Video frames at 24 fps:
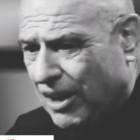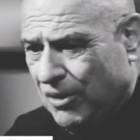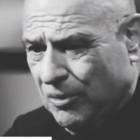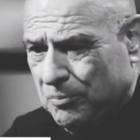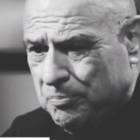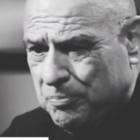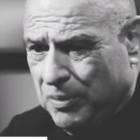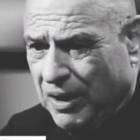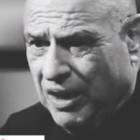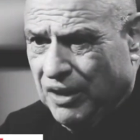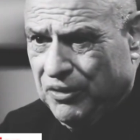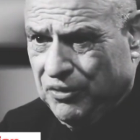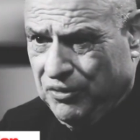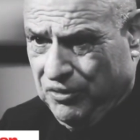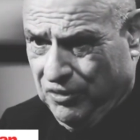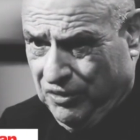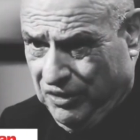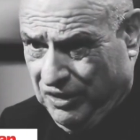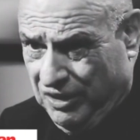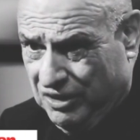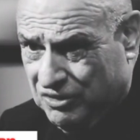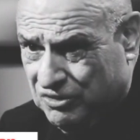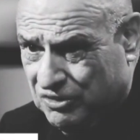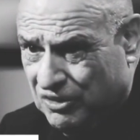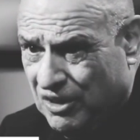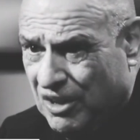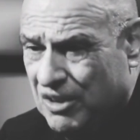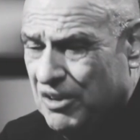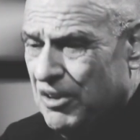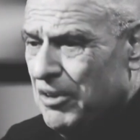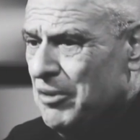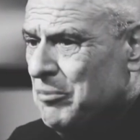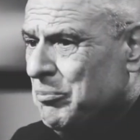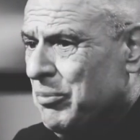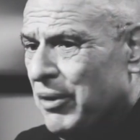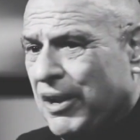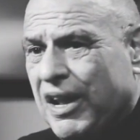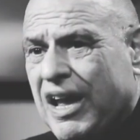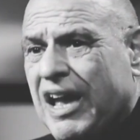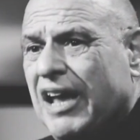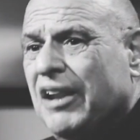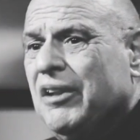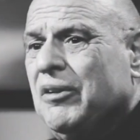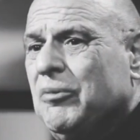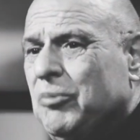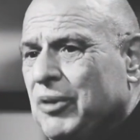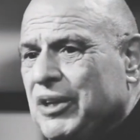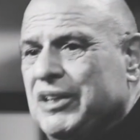and bothered on this, but
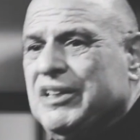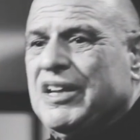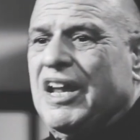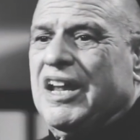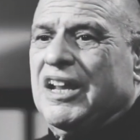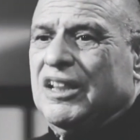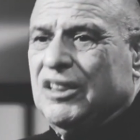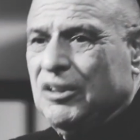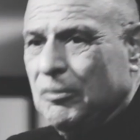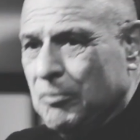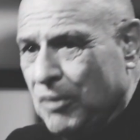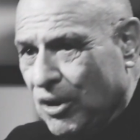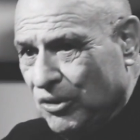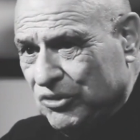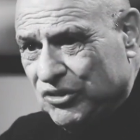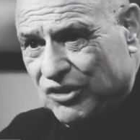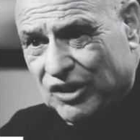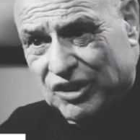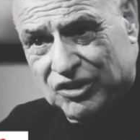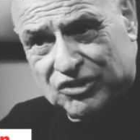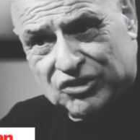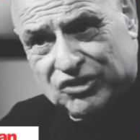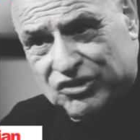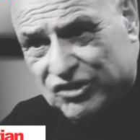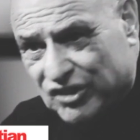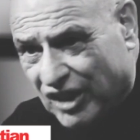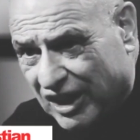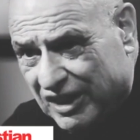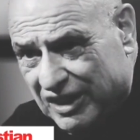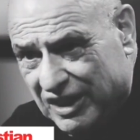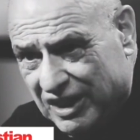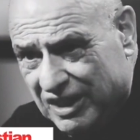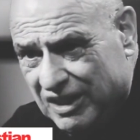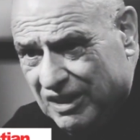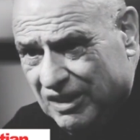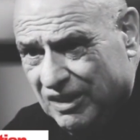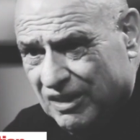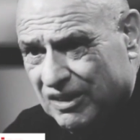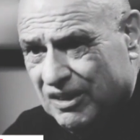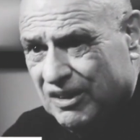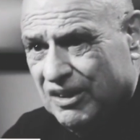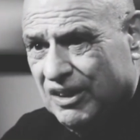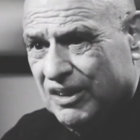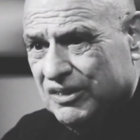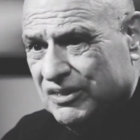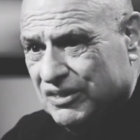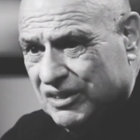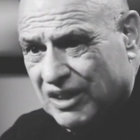how did we take the most exciting,
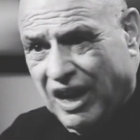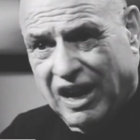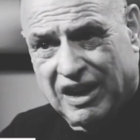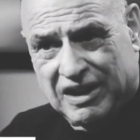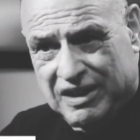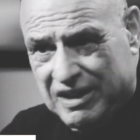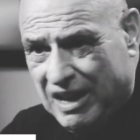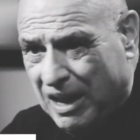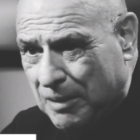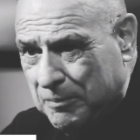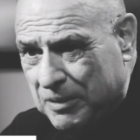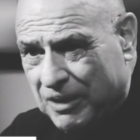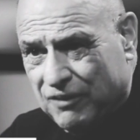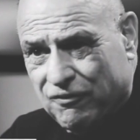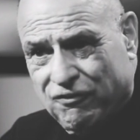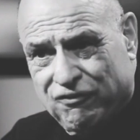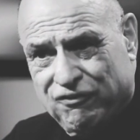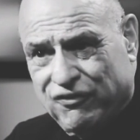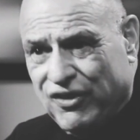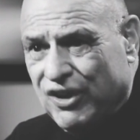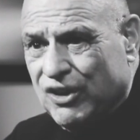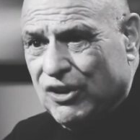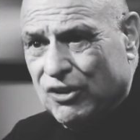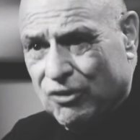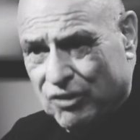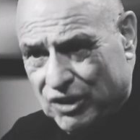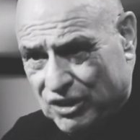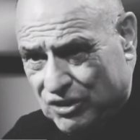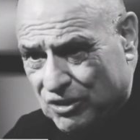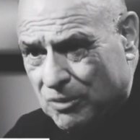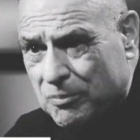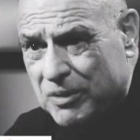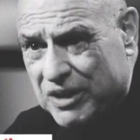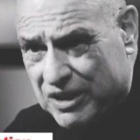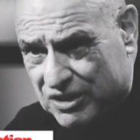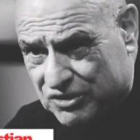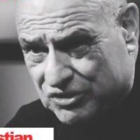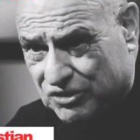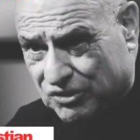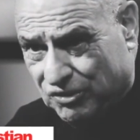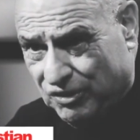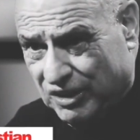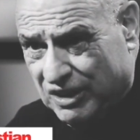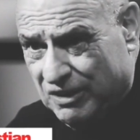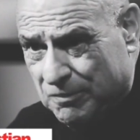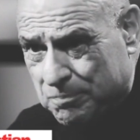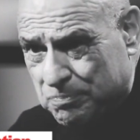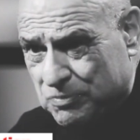dynamic figure in human
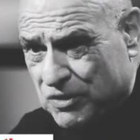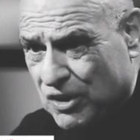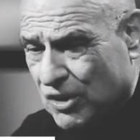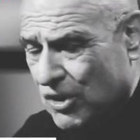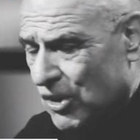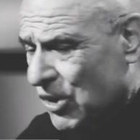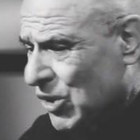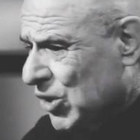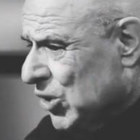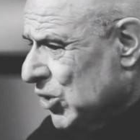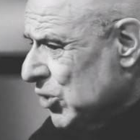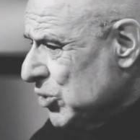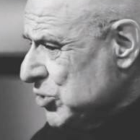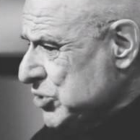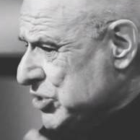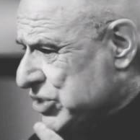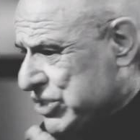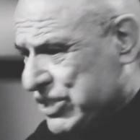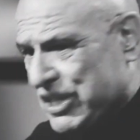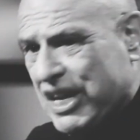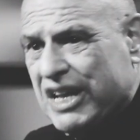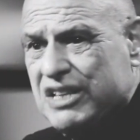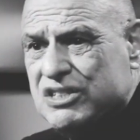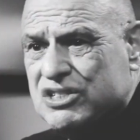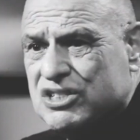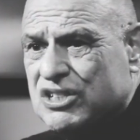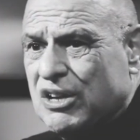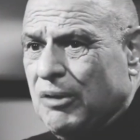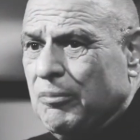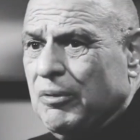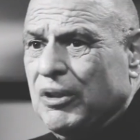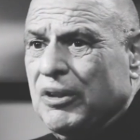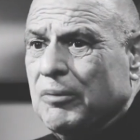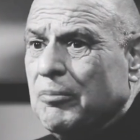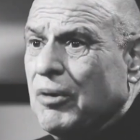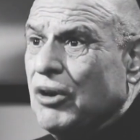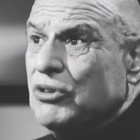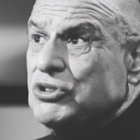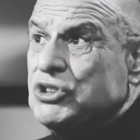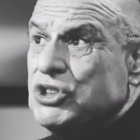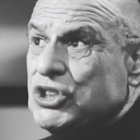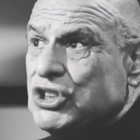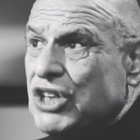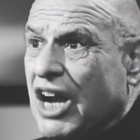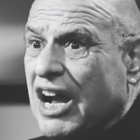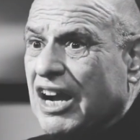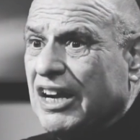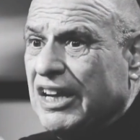history, who said some of the most
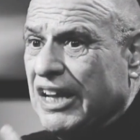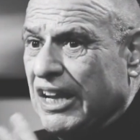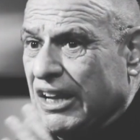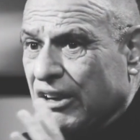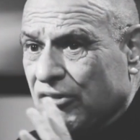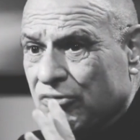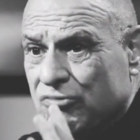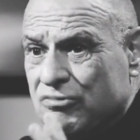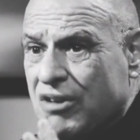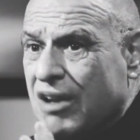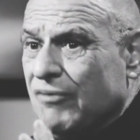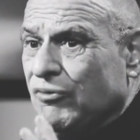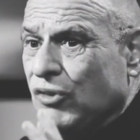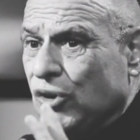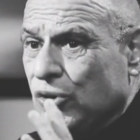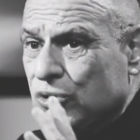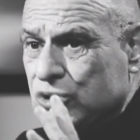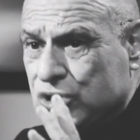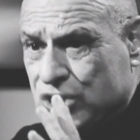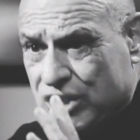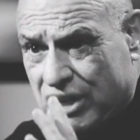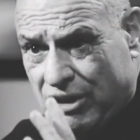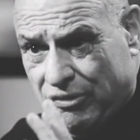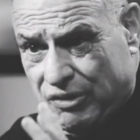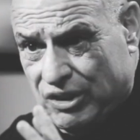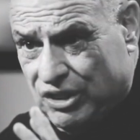shocking and revolutionary